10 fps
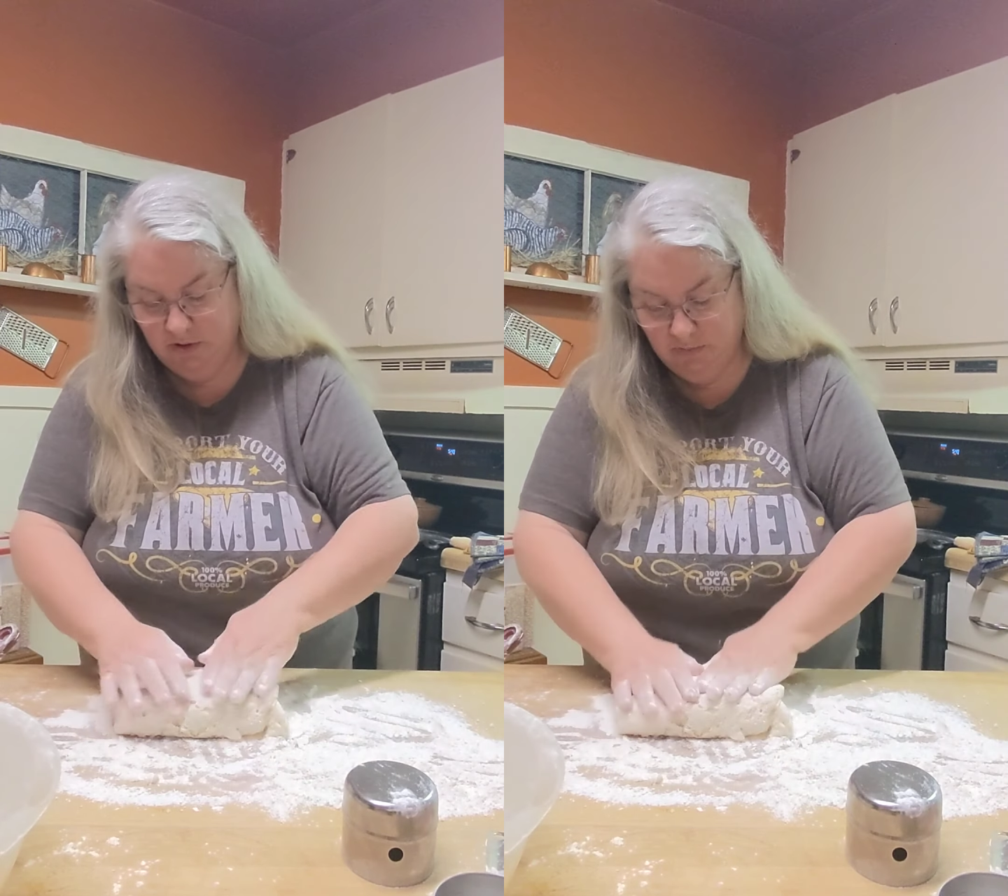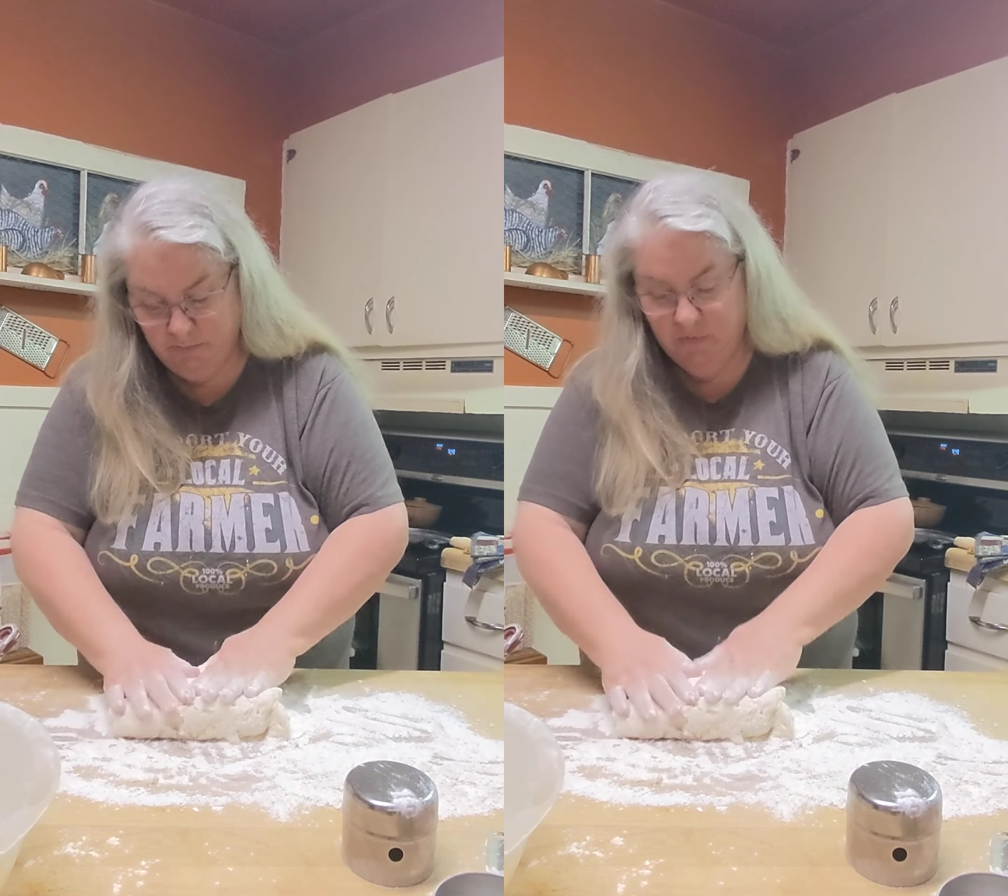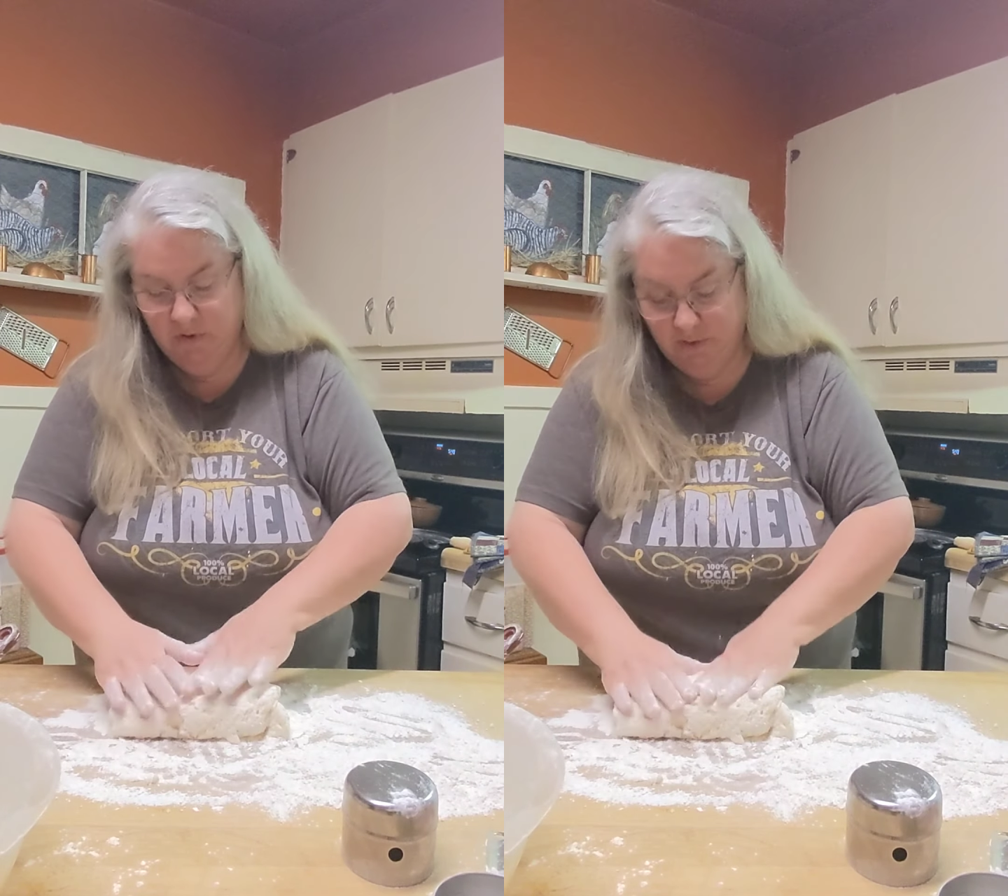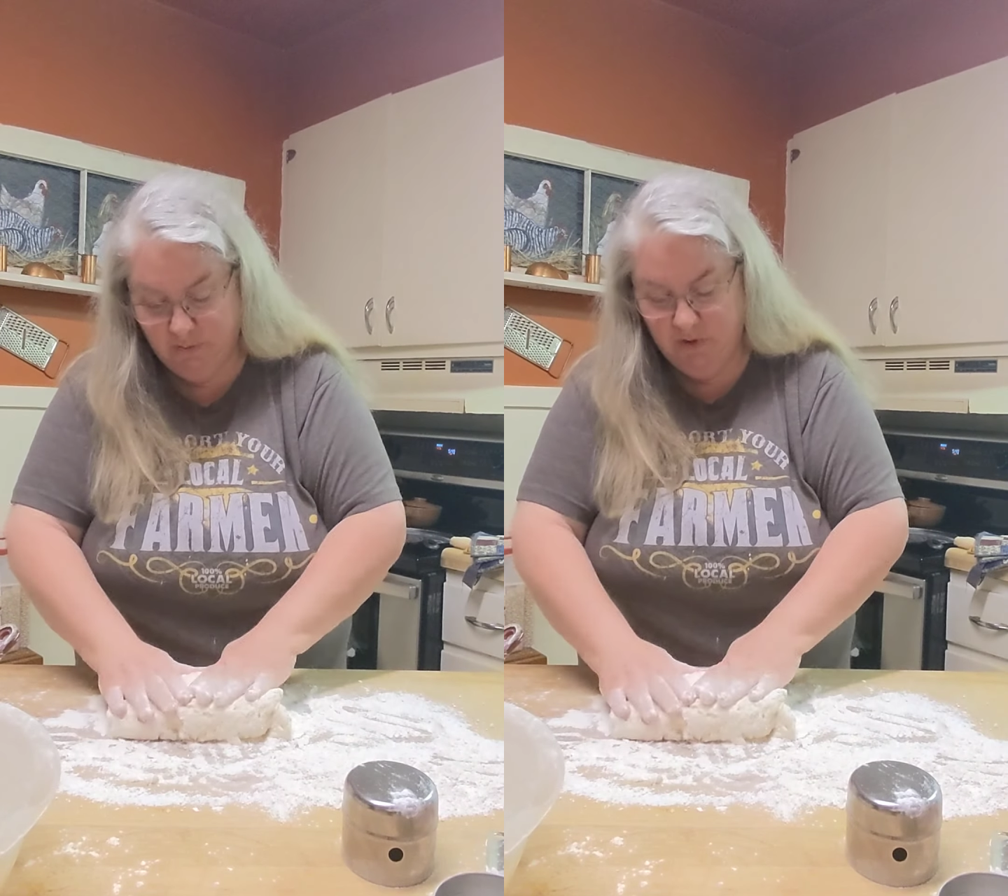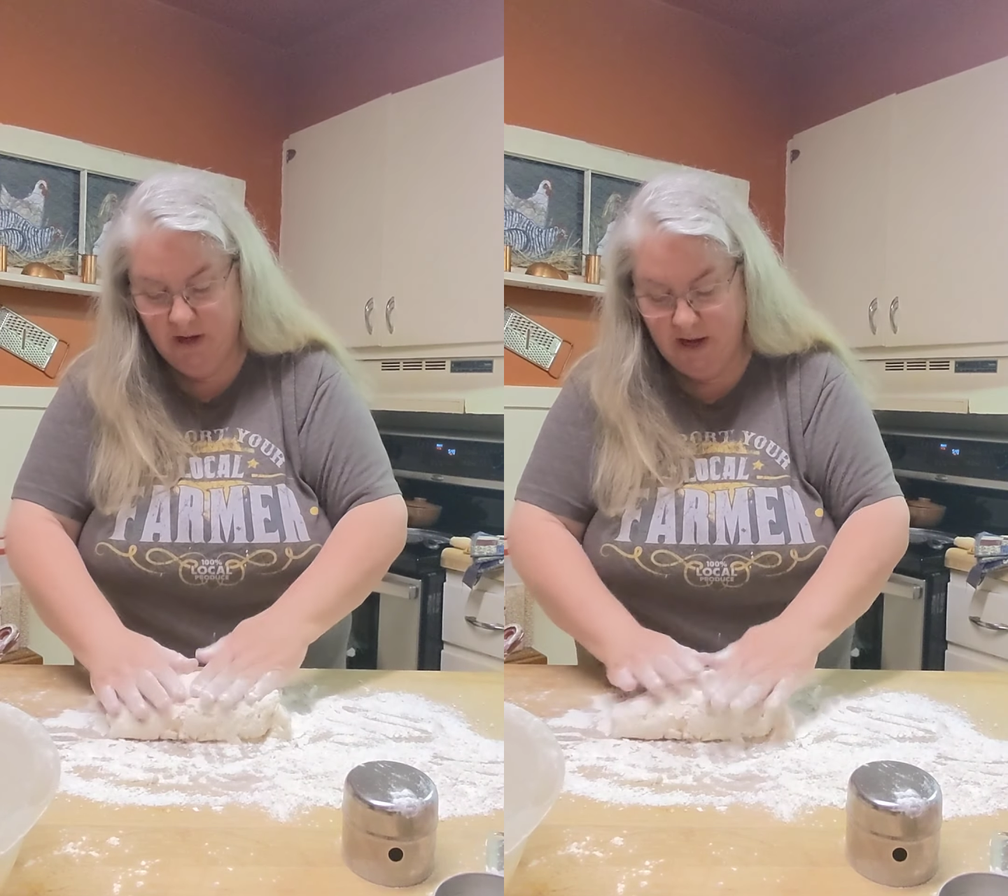you're
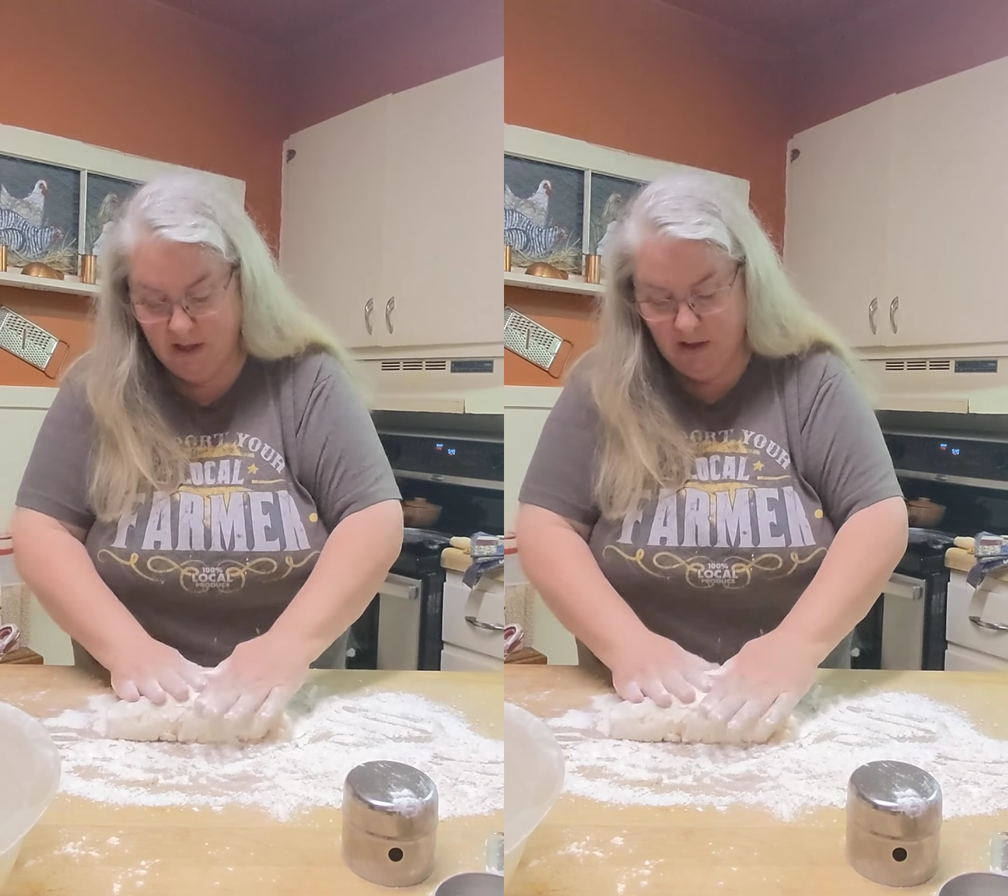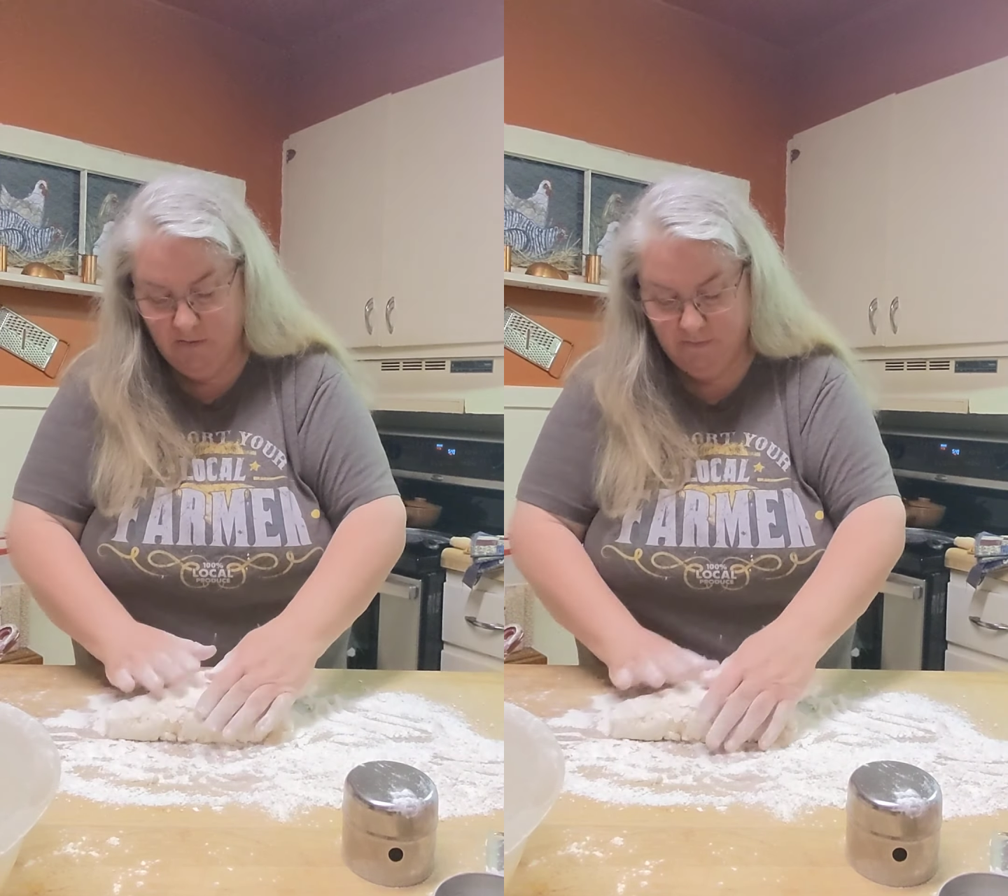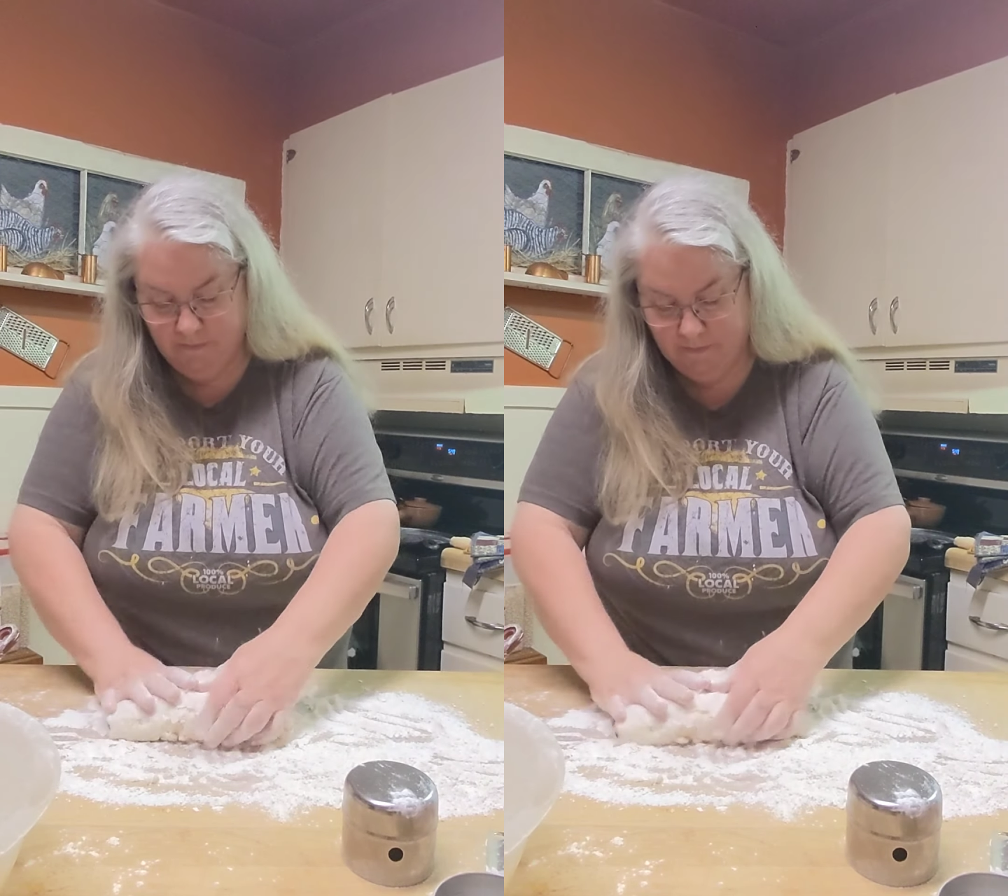creating